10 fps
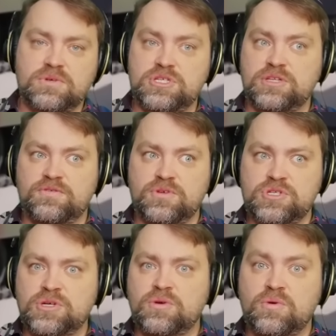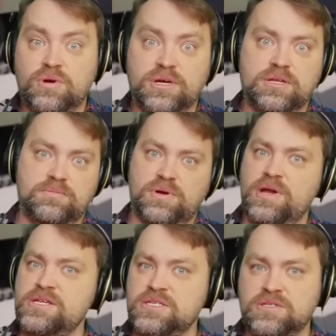which in future or in
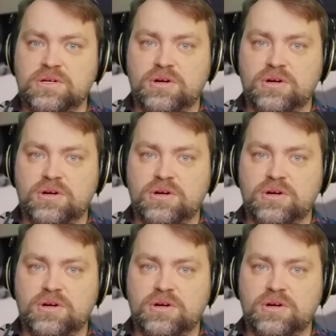present